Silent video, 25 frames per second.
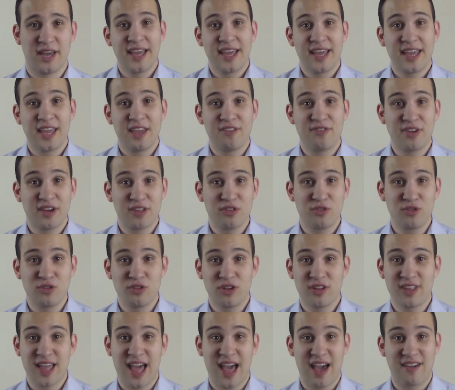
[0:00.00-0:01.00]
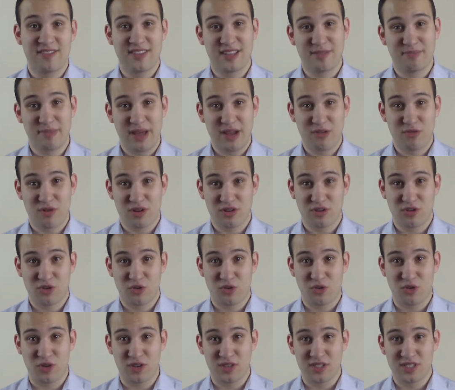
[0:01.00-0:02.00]
If I do not have that background
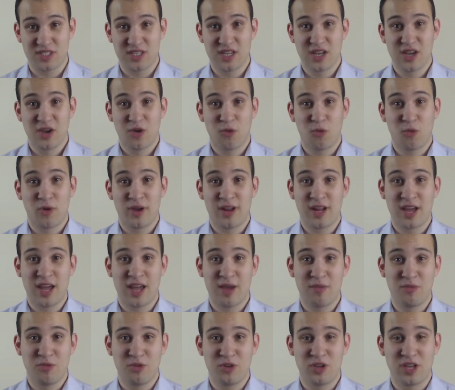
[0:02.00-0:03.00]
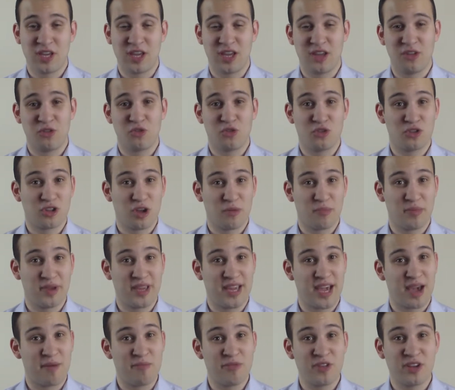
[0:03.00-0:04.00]
noise, when I am looking into a topic
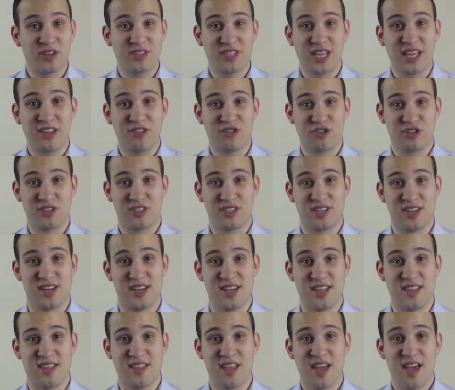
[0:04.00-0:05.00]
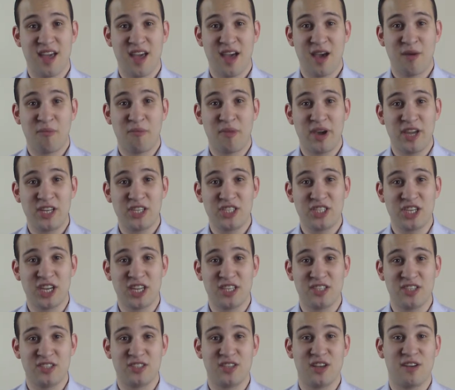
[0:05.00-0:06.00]
I'm not interested in, my
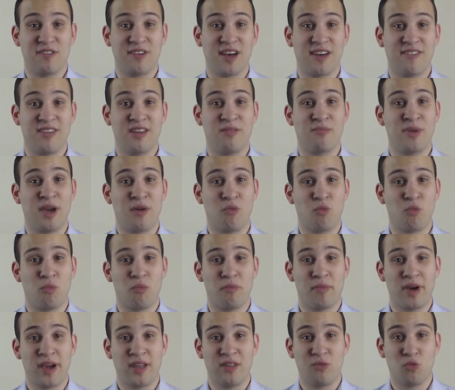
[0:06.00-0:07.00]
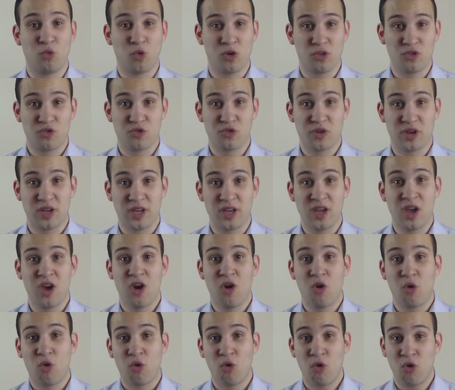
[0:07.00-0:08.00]
chances of having my mind wandering
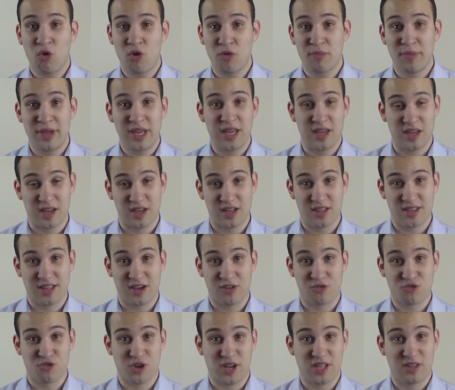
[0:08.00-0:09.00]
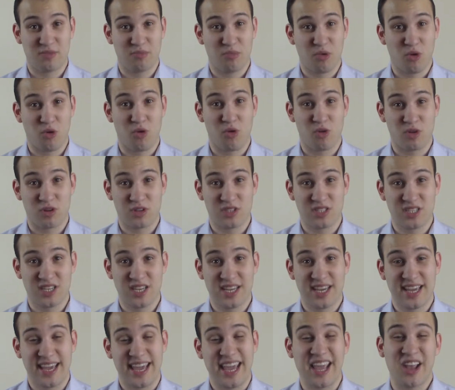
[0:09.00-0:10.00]
or being downright bored
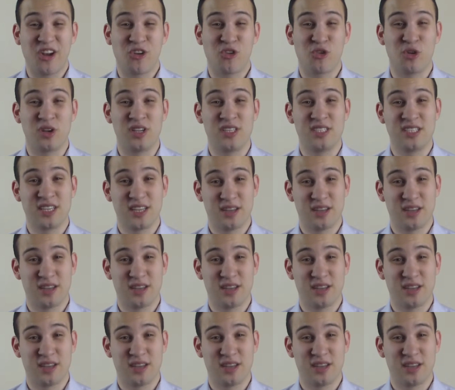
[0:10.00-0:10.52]
increase